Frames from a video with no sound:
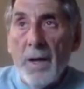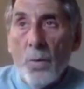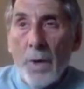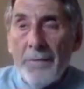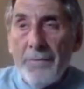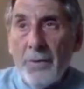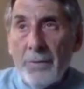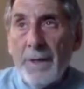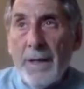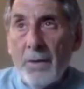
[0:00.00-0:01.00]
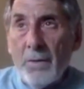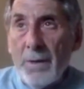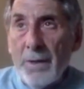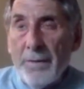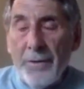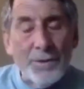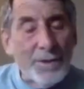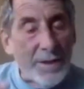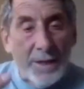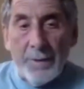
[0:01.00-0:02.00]
What I feel now, there's
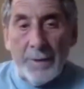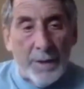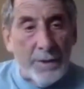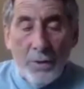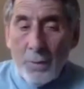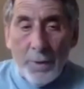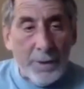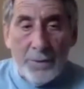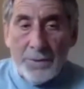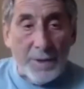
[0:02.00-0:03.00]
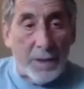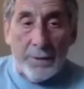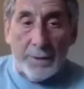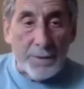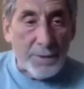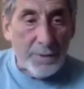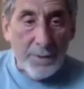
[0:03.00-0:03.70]
an arrogance. The only word I could use is arrogance.